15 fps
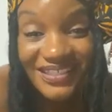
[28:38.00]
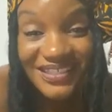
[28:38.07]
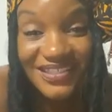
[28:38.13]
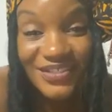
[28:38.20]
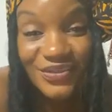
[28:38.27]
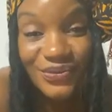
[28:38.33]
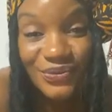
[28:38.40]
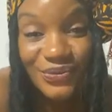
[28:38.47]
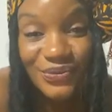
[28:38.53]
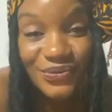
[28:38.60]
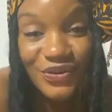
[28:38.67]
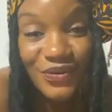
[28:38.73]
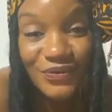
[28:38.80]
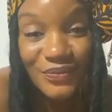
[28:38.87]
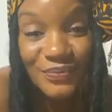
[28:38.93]
to
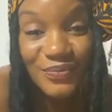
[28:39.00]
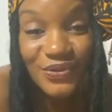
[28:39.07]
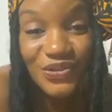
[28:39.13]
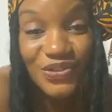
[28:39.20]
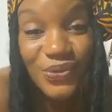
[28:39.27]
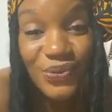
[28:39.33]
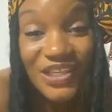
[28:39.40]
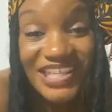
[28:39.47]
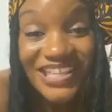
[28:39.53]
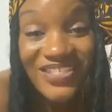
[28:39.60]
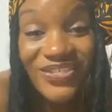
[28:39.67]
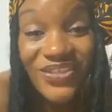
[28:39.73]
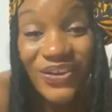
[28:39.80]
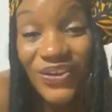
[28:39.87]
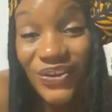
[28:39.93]
November
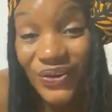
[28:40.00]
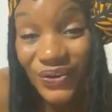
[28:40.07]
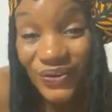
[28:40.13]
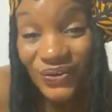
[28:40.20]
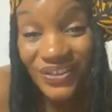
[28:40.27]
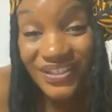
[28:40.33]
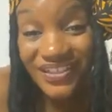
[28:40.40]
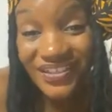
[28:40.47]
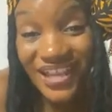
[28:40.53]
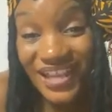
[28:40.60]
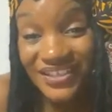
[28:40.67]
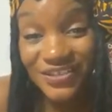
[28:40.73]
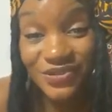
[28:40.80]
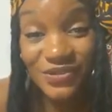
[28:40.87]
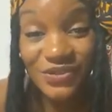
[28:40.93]
23rd,
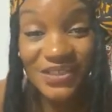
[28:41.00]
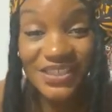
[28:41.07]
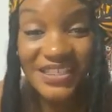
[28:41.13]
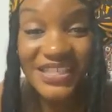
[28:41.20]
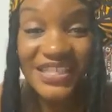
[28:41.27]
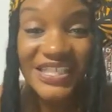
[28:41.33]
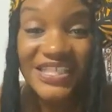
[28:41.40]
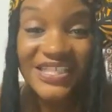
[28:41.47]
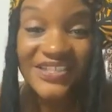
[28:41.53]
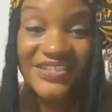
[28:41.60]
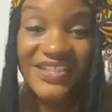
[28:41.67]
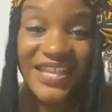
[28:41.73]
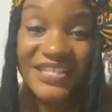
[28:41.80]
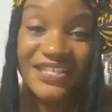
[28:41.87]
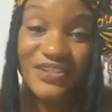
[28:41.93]
actually.
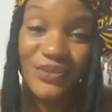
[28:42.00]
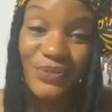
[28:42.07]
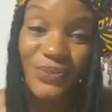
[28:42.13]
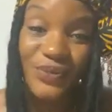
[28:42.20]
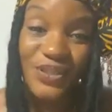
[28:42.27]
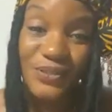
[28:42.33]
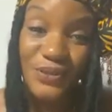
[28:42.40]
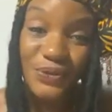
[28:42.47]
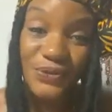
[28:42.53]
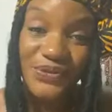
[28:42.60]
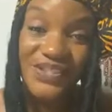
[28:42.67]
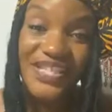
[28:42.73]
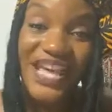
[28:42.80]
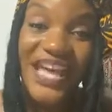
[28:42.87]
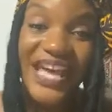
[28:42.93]
So that's the real
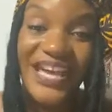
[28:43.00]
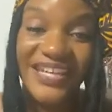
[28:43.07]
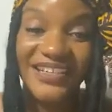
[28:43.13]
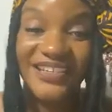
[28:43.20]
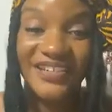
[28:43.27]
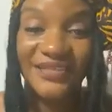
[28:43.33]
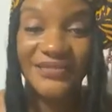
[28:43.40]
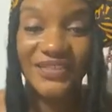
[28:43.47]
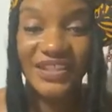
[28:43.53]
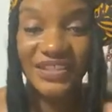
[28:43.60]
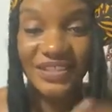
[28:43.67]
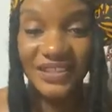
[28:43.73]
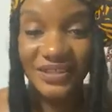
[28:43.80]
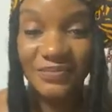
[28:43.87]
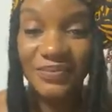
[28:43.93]
side of the
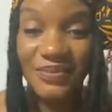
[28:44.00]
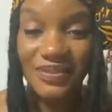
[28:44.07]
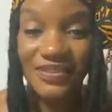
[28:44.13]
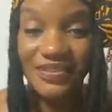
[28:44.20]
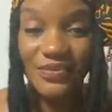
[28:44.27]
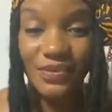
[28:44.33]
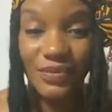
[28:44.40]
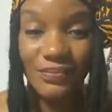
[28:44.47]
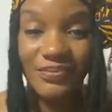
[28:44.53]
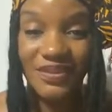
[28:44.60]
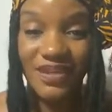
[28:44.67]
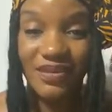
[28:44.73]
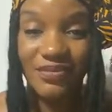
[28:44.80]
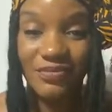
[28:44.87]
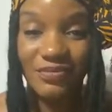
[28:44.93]
Libra
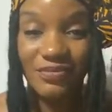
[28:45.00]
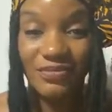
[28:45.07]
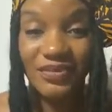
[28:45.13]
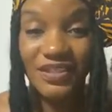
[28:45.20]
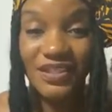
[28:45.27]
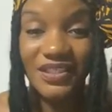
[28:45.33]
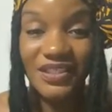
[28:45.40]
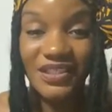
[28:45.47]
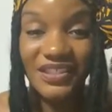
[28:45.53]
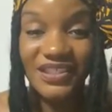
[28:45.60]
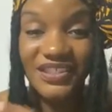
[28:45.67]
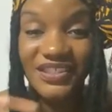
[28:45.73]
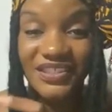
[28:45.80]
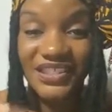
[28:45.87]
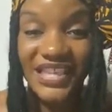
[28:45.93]
Scorpio,
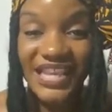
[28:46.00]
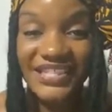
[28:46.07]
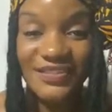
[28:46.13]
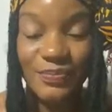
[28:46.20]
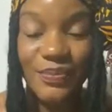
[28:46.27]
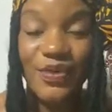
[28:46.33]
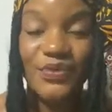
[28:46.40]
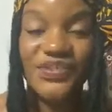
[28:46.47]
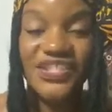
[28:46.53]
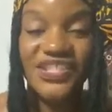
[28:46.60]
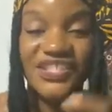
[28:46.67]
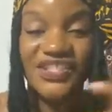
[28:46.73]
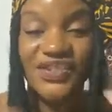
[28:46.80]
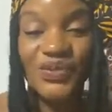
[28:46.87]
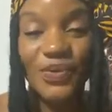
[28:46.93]
as opposed
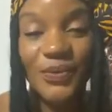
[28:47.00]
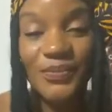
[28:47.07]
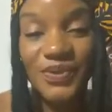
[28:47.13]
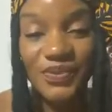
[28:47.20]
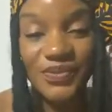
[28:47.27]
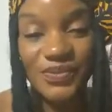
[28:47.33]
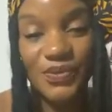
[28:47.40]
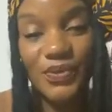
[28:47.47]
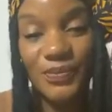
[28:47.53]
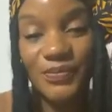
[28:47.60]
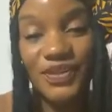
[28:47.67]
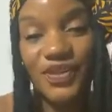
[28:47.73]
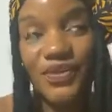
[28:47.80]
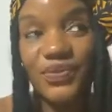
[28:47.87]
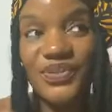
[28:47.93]
to
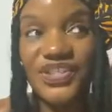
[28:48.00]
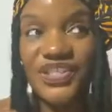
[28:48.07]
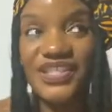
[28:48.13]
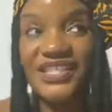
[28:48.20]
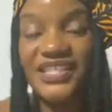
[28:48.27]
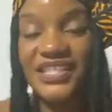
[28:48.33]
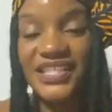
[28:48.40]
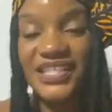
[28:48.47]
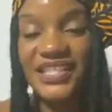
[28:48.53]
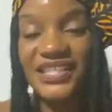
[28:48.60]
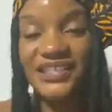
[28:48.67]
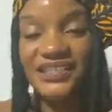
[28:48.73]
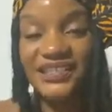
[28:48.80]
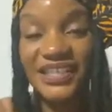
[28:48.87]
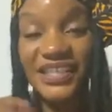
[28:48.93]
Scorpio, which is
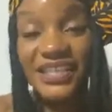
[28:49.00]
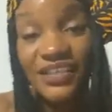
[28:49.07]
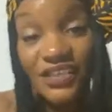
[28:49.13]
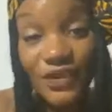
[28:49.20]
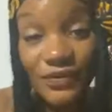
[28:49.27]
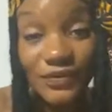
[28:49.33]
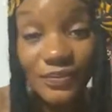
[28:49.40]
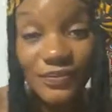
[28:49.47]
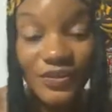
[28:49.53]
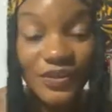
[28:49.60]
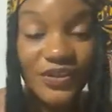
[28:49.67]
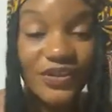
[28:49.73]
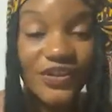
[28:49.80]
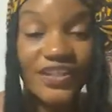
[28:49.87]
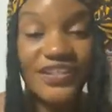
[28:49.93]
in the end of
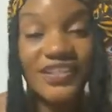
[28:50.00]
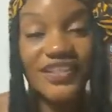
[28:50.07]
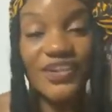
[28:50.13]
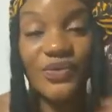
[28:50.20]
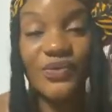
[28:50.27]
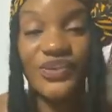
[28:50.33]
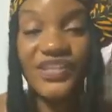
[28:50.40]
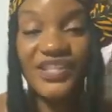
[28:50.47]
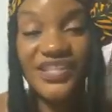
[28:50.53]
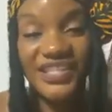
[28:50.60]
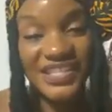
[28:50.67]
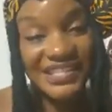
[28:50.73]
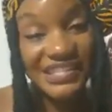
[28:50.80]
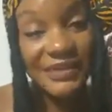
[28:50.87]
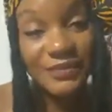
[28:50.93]
November and then going into
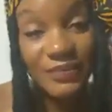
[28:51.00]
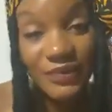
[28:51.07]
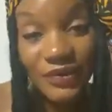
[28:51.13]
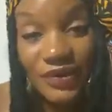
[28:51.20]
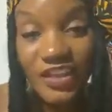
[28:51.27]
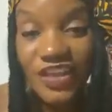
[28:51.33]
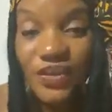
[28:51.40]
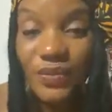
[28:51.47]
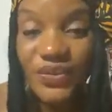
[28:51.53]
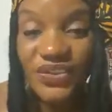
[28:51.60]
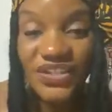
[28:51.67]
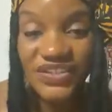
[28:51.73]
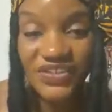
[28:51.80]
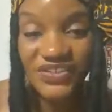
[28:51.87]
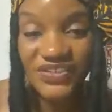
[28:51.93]
December with
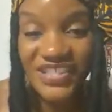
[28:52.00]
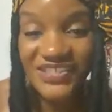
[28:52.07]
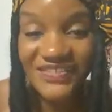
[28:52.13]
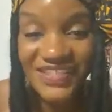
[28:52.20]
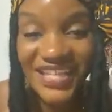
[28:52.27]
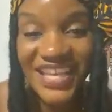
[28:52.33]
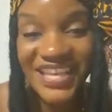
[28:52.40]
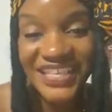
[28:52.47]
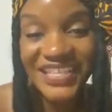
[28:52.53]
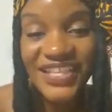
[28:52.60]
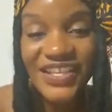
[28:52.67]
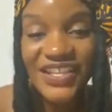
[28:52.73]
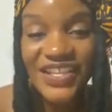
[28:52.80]
the 13th sign.